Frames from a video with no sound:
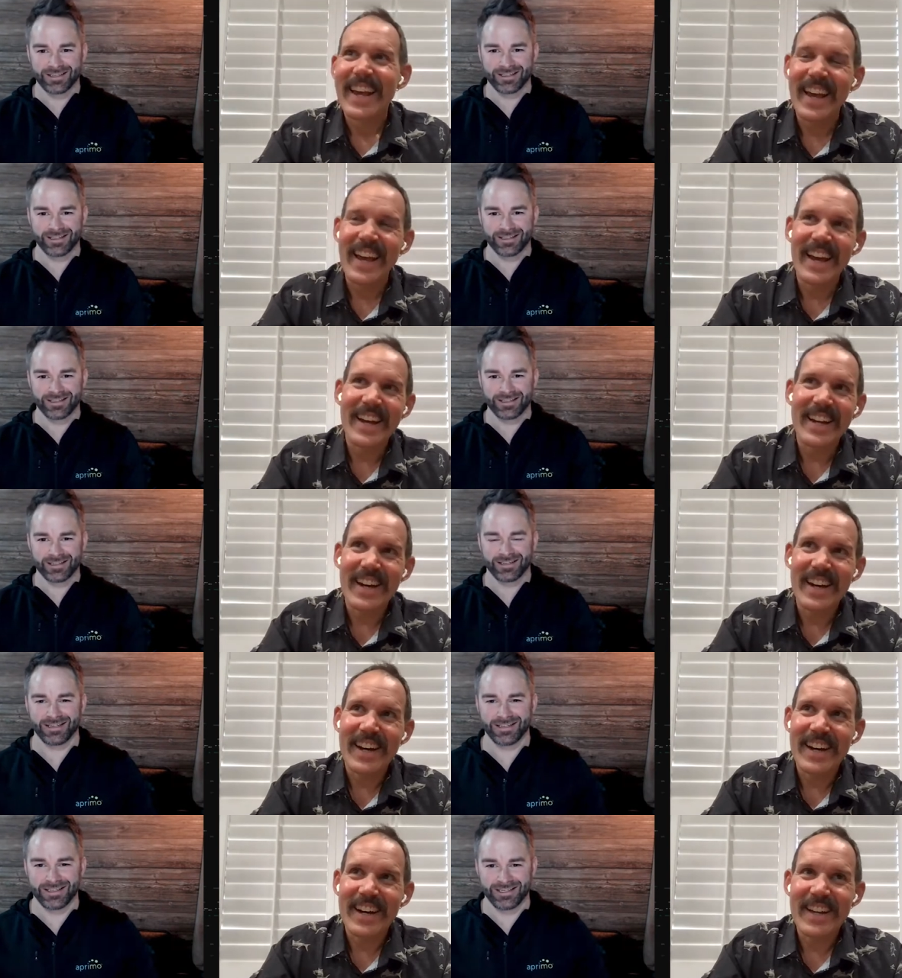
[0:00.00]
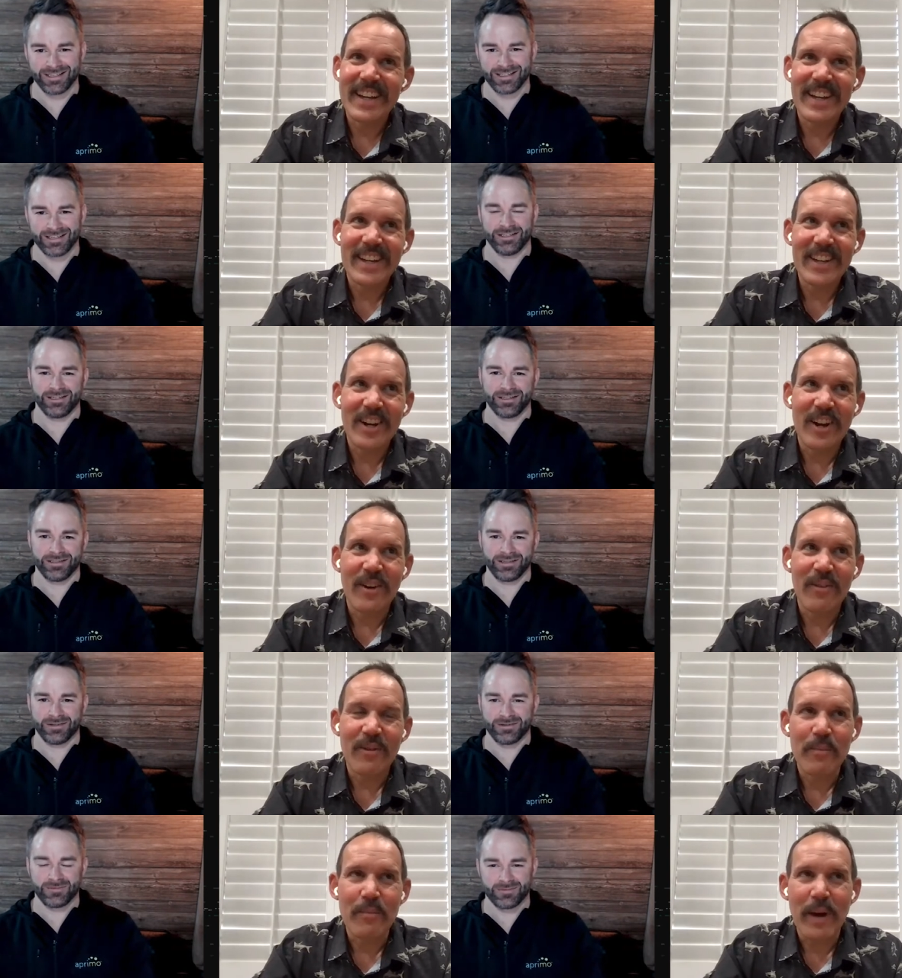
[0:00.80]
Speaker 1: And
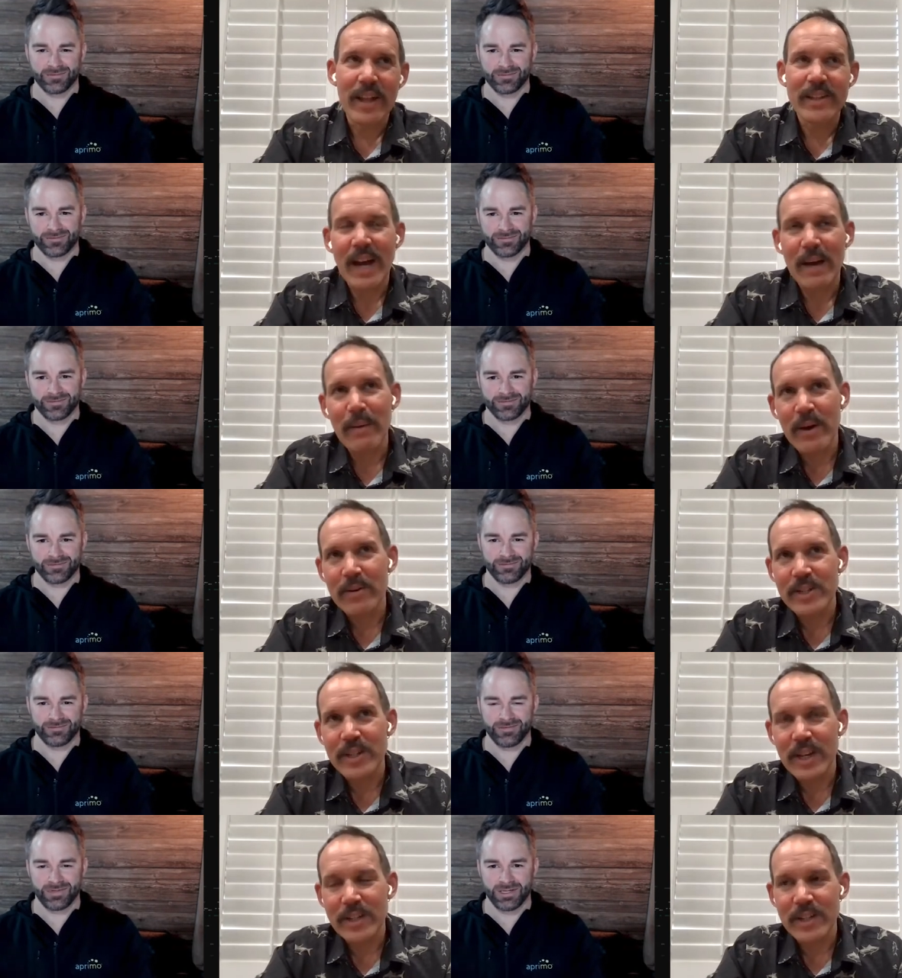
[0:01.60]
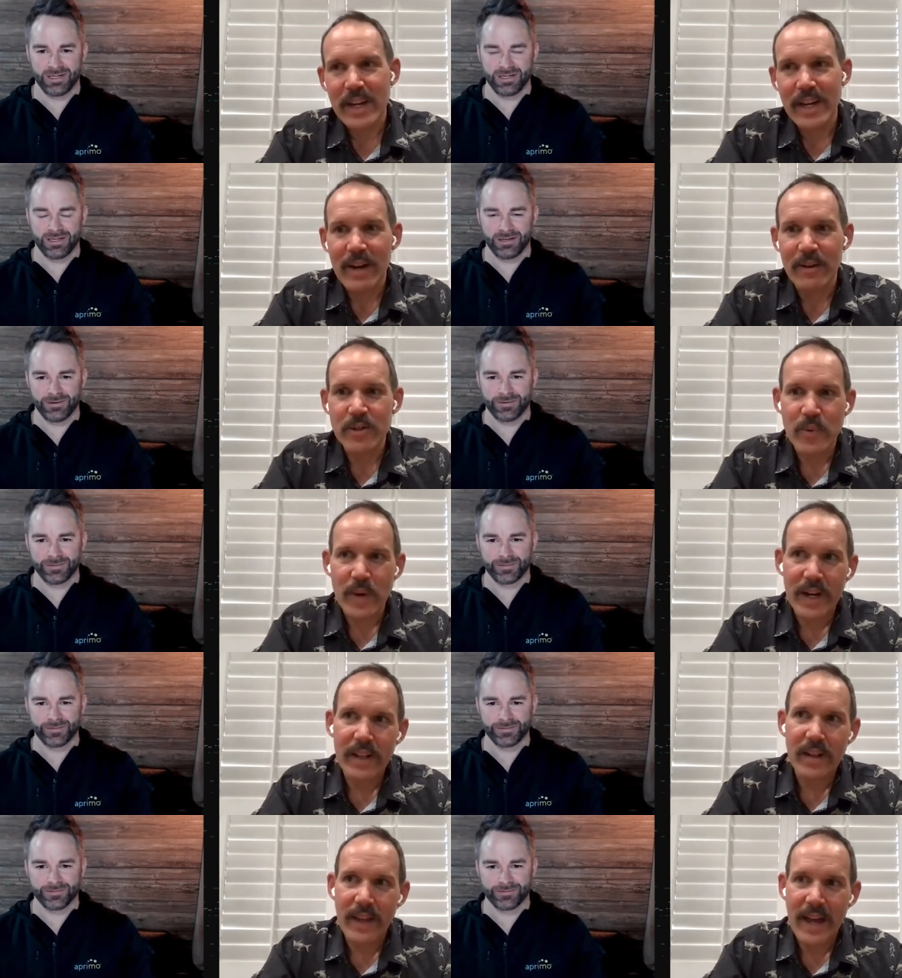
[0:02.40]
by the time I was 16, I was
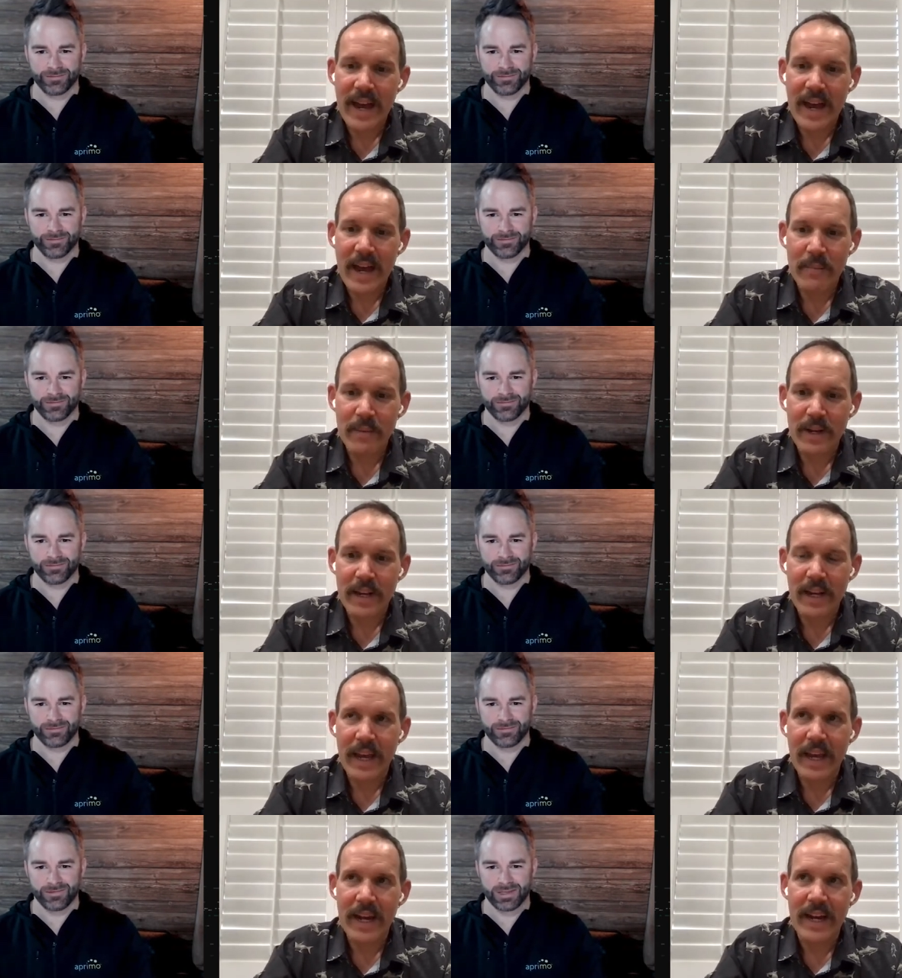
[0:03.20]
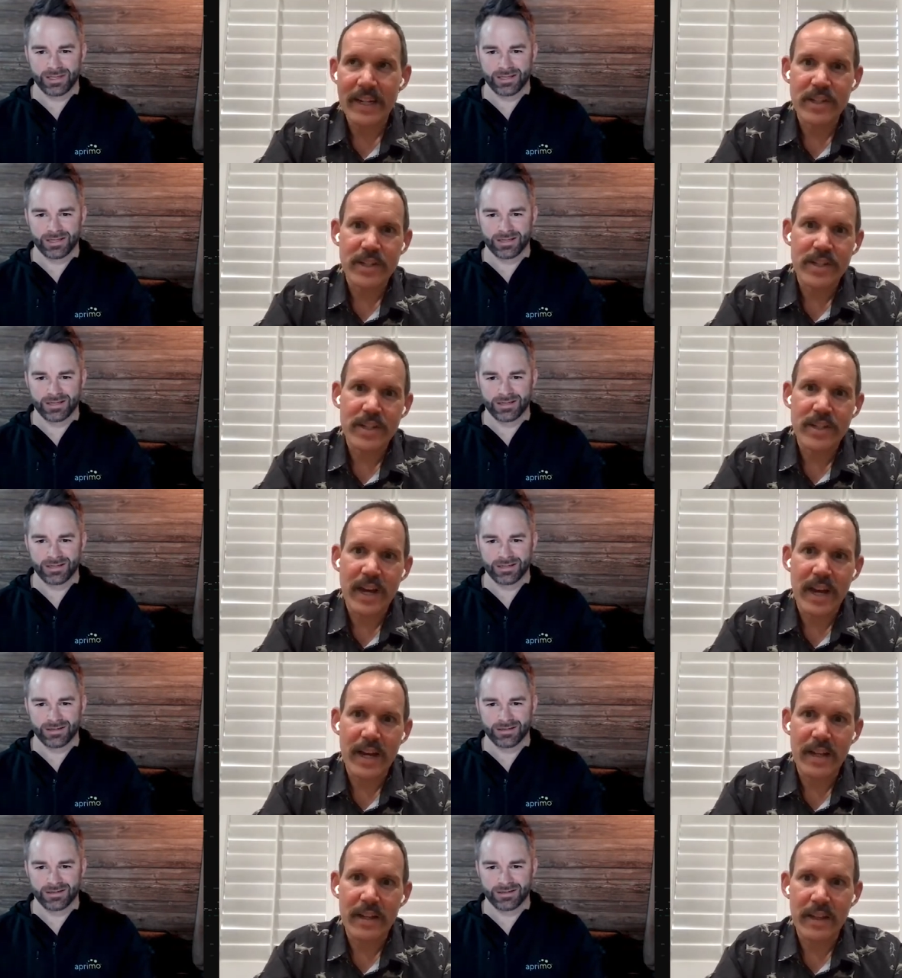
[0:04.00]
running the lab, and I just
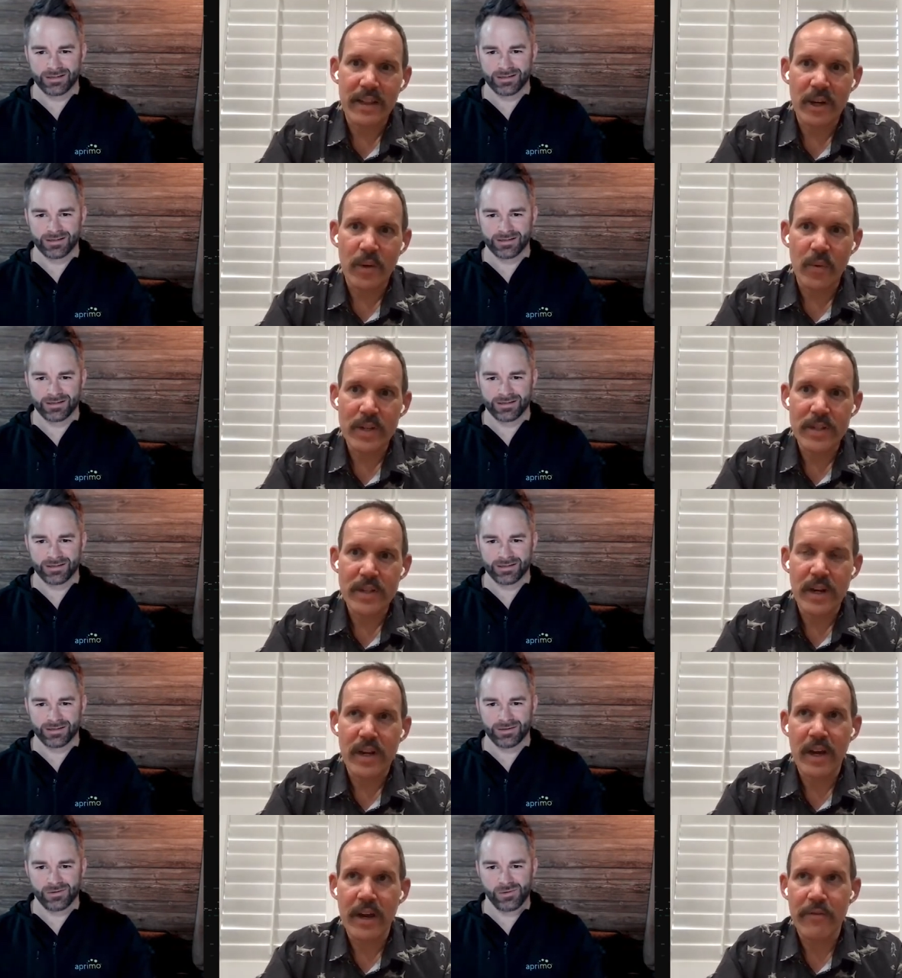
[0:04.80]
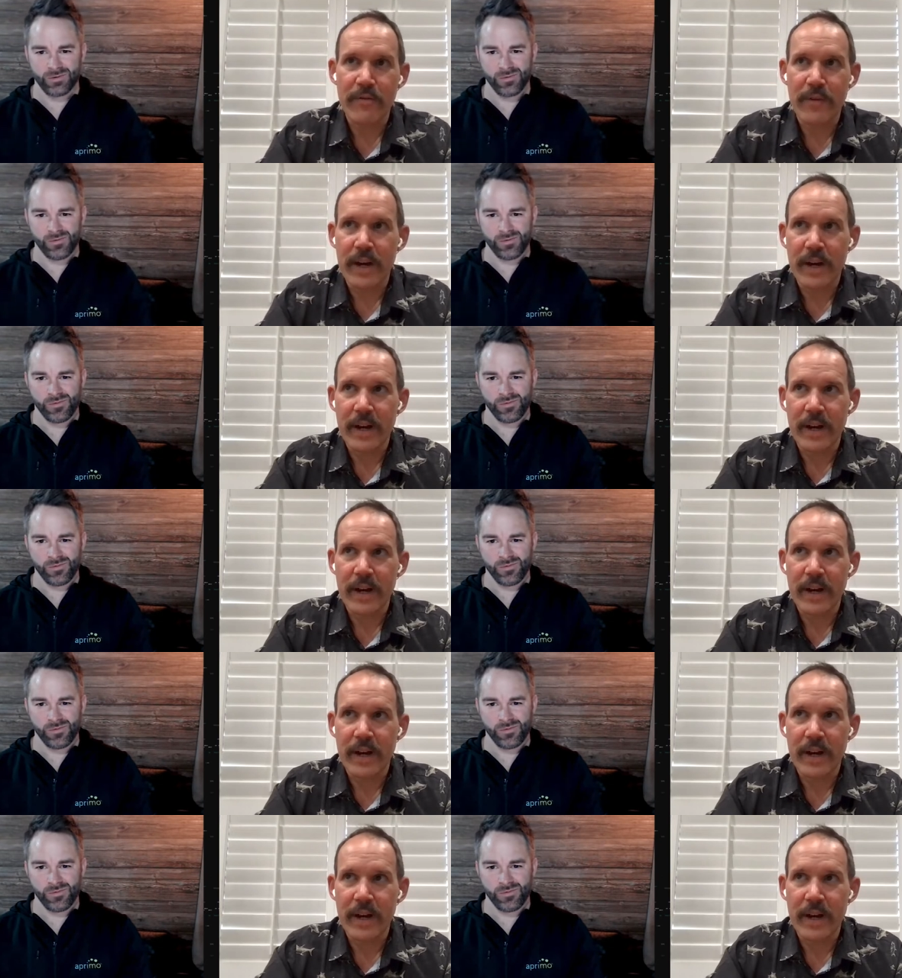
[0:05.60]
decided that there wasn't enough.